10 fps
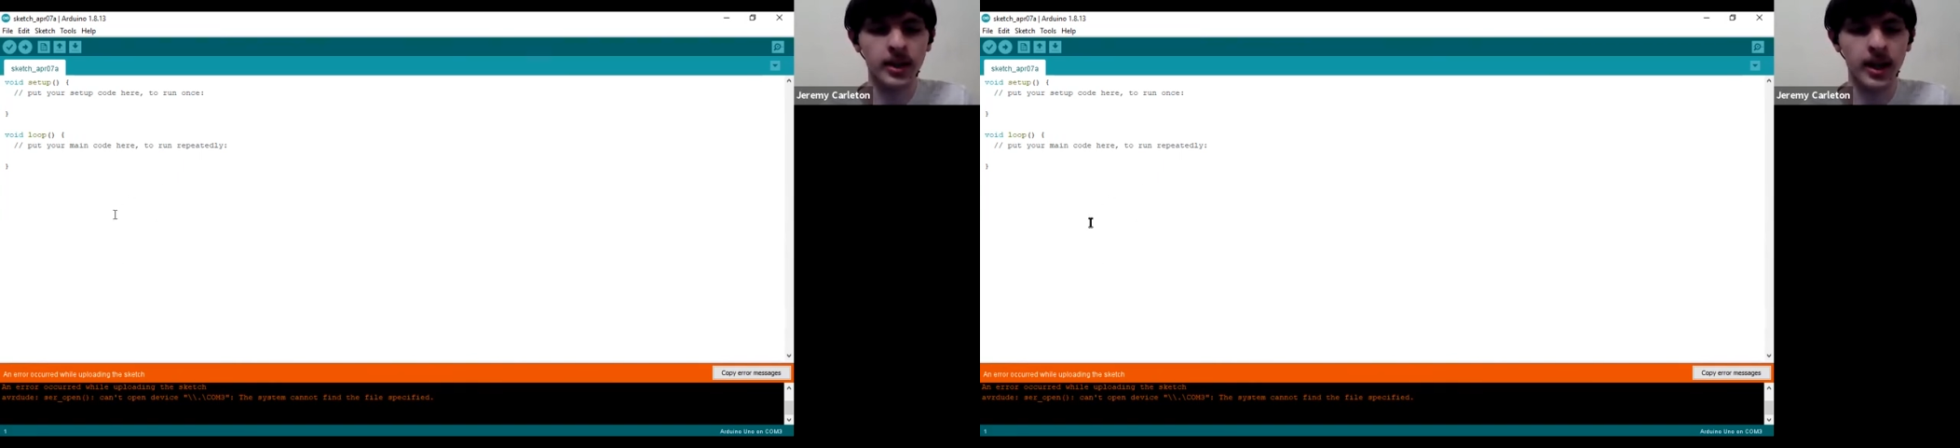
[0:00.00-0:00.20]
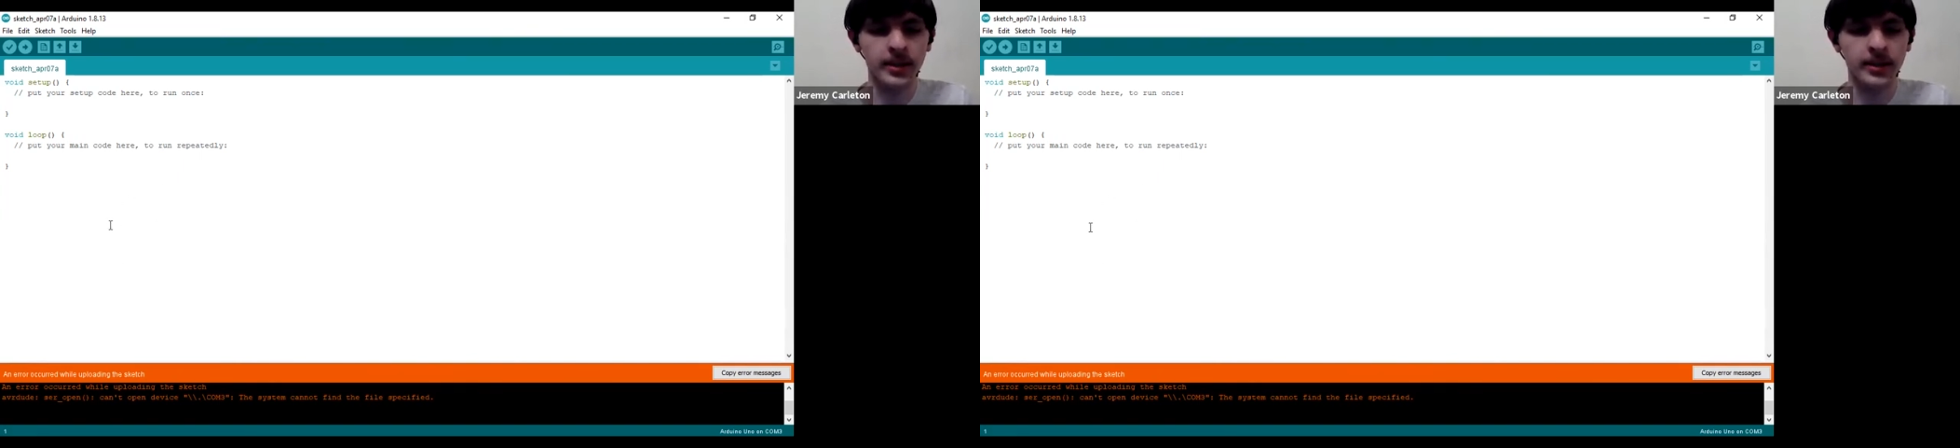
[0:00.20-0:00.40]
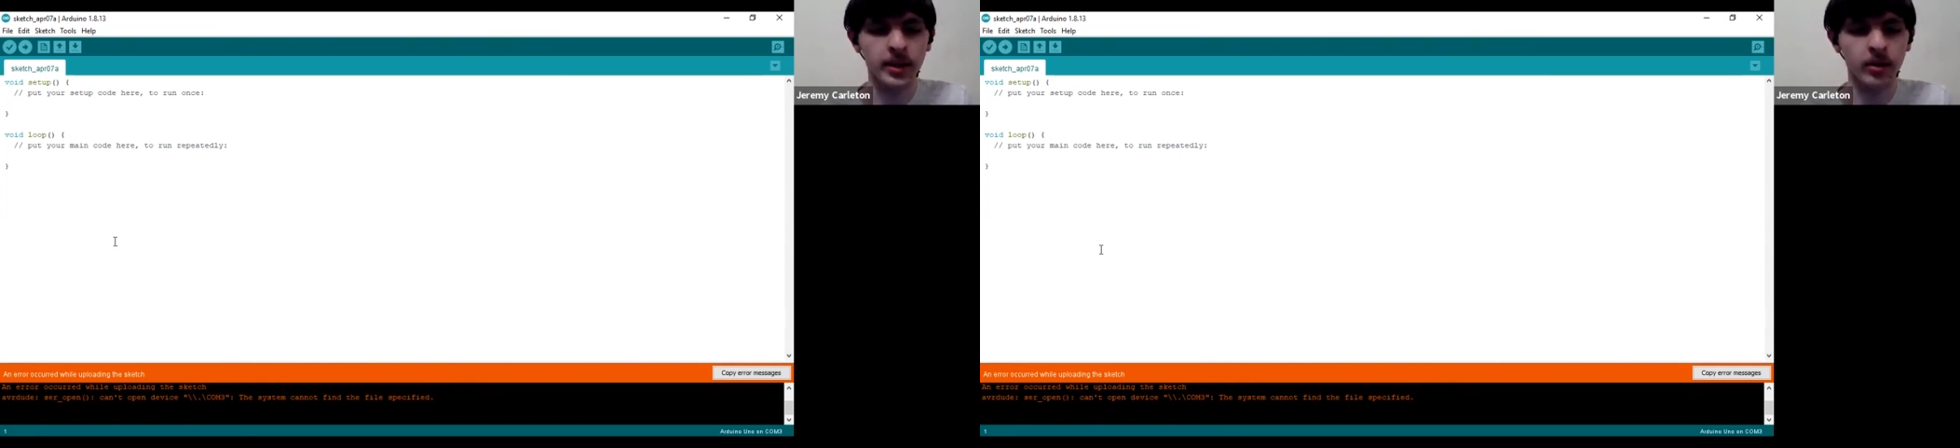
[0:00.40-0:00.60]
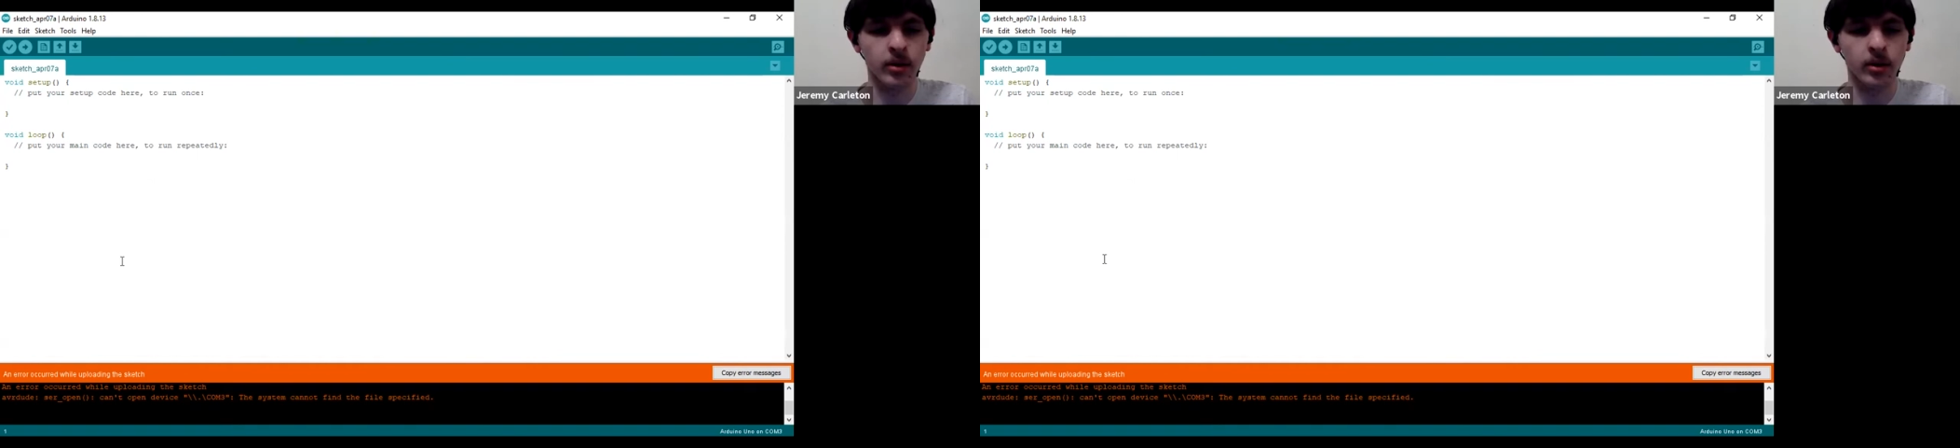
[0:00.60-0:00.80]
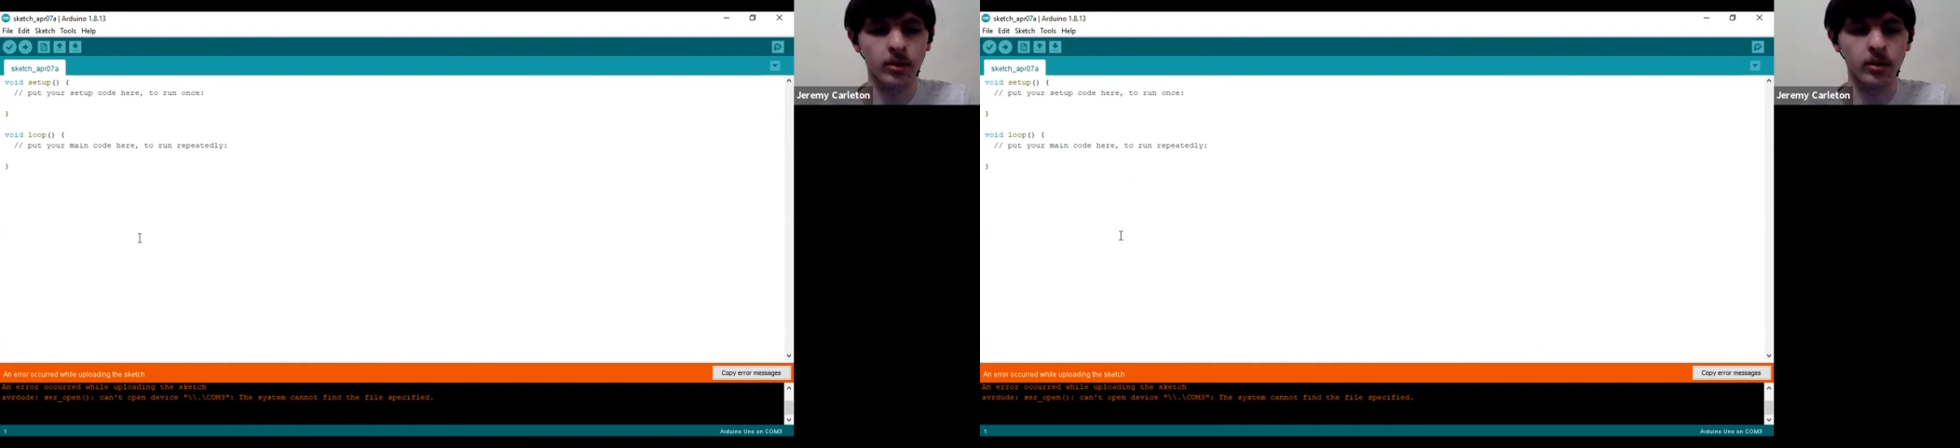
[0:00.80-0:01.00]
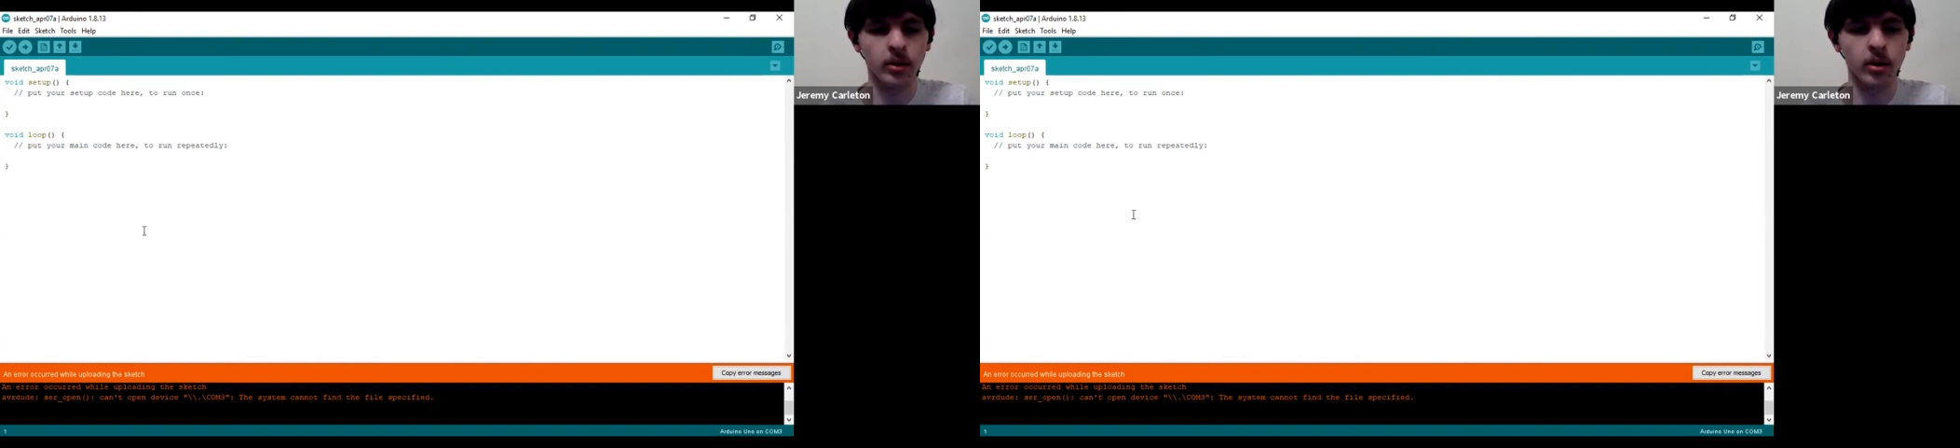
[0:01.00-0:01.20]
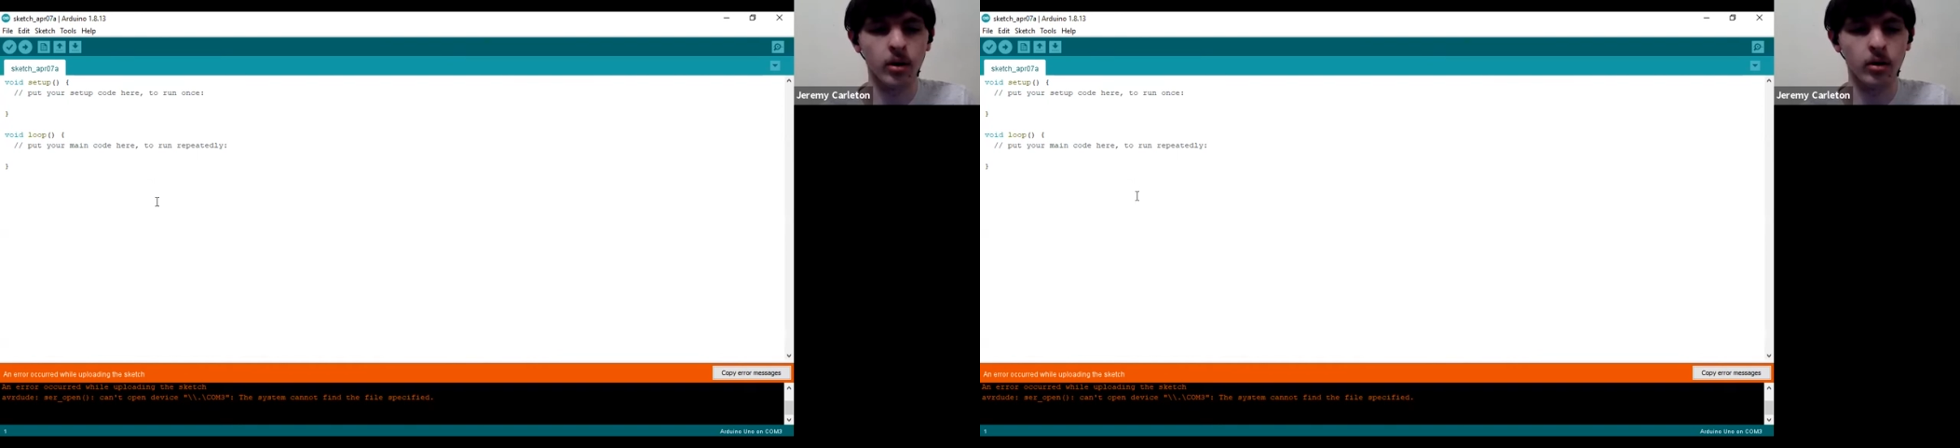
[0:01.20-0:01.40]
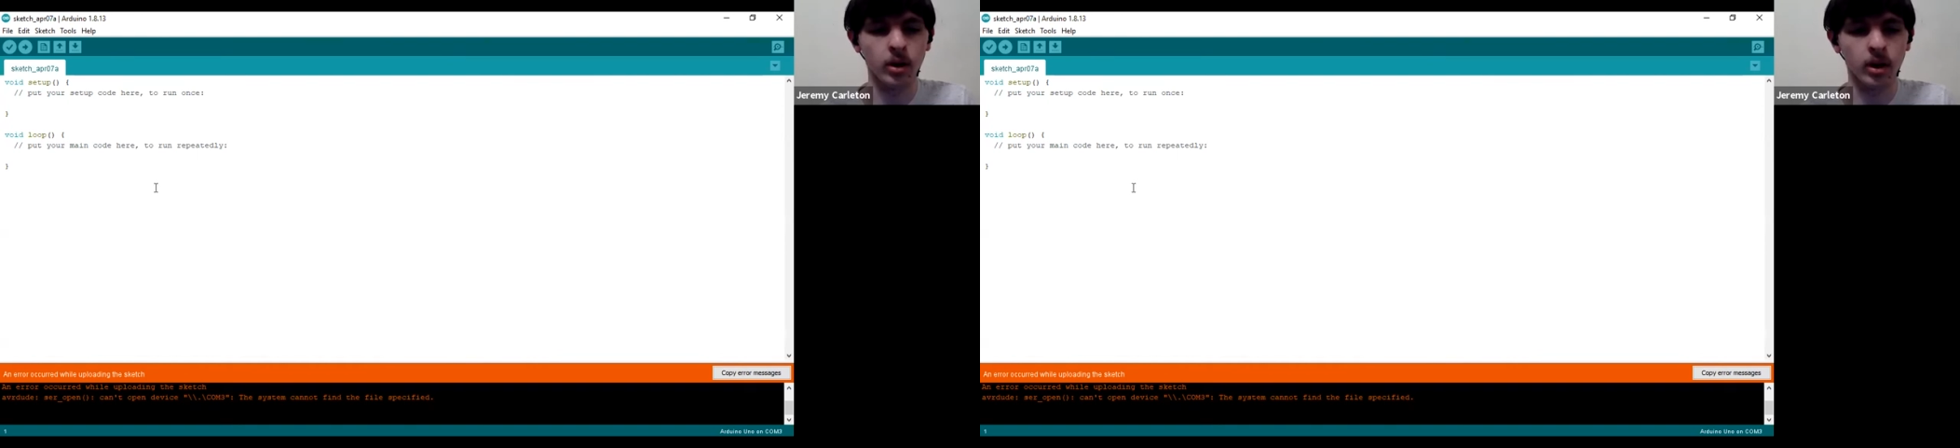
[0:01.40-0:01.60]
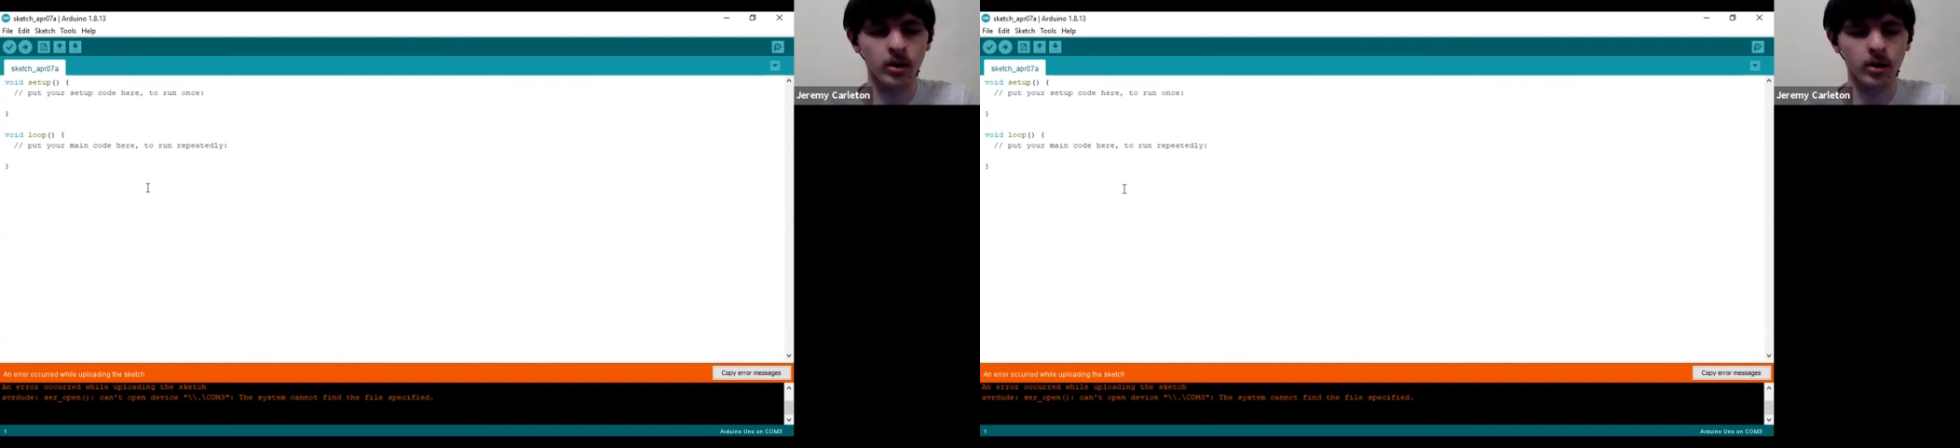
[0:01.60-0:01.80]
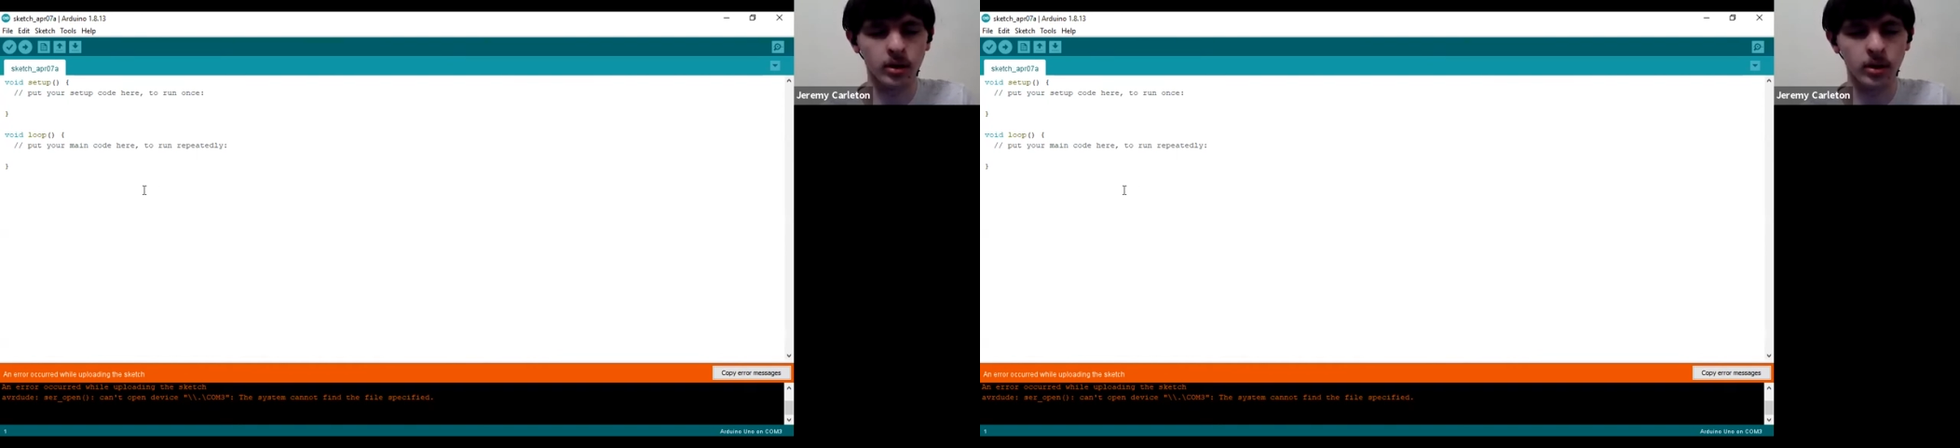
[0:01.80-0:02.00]
test your code
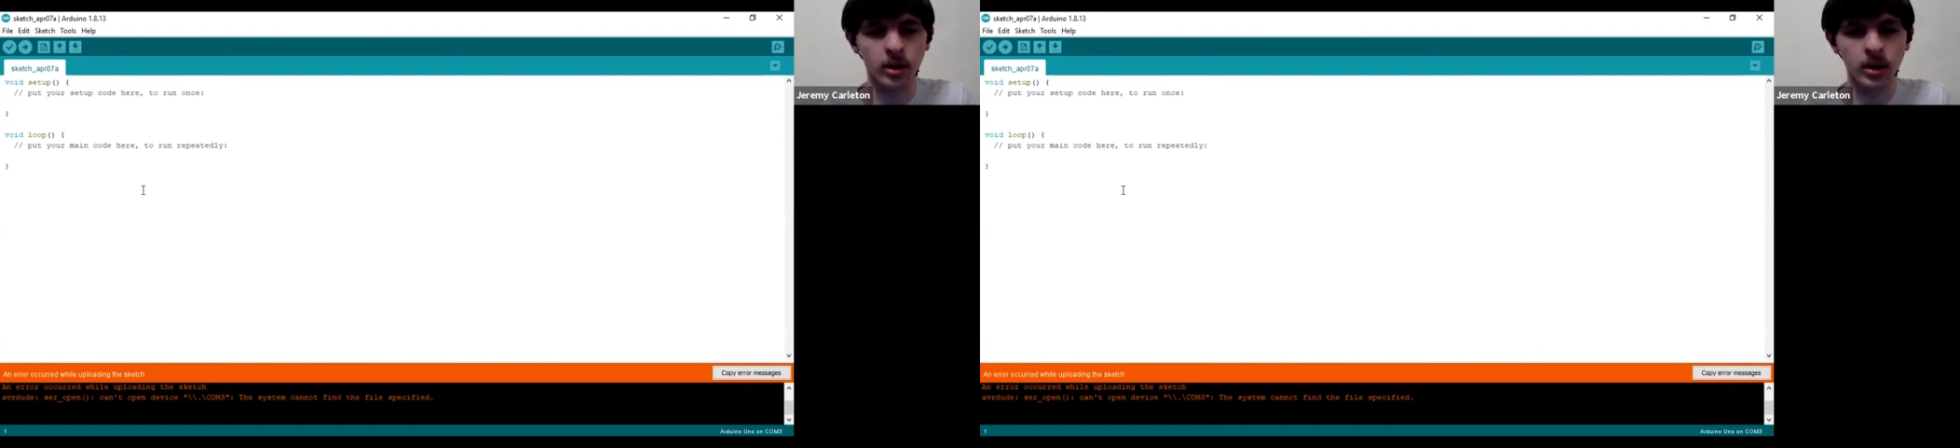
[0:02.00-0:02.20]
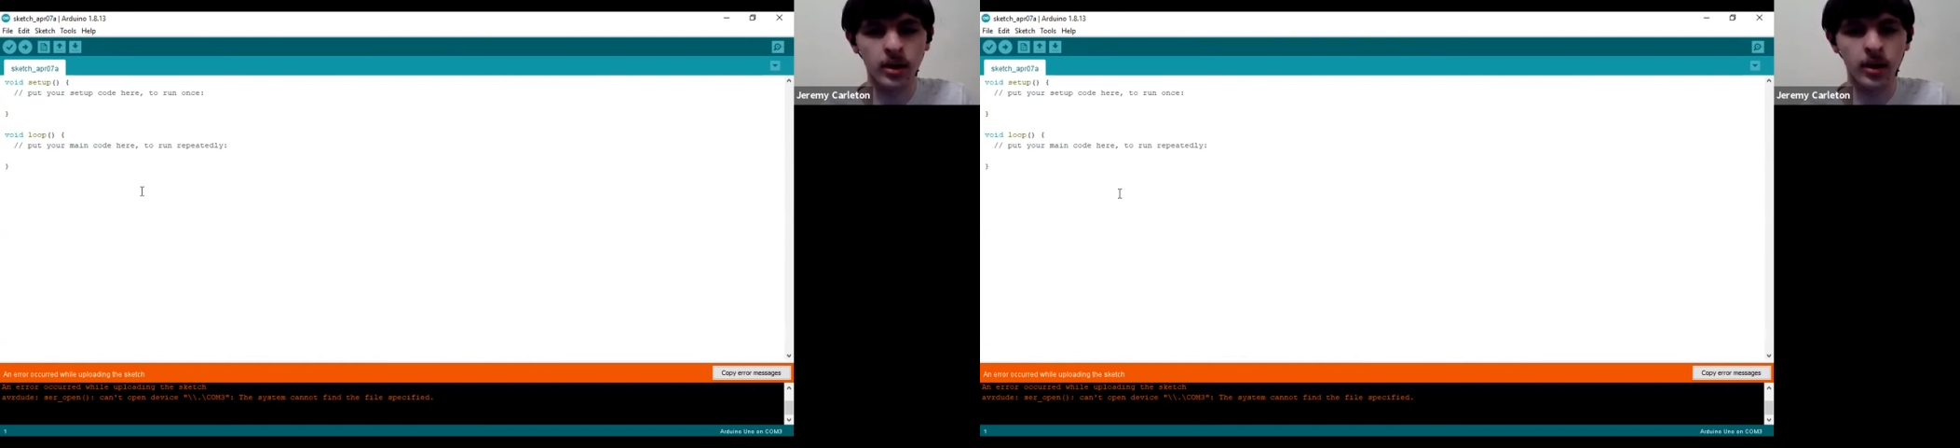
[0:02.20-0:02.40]
on